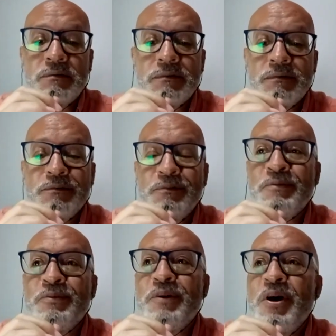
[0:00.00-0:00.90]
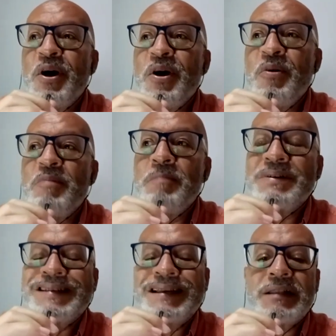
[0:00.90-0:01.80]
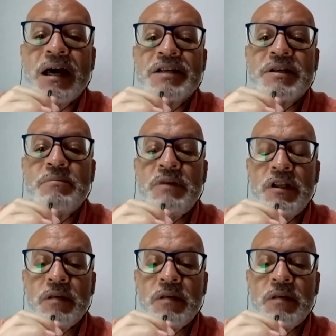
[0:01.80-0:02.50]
in the US, they are both black.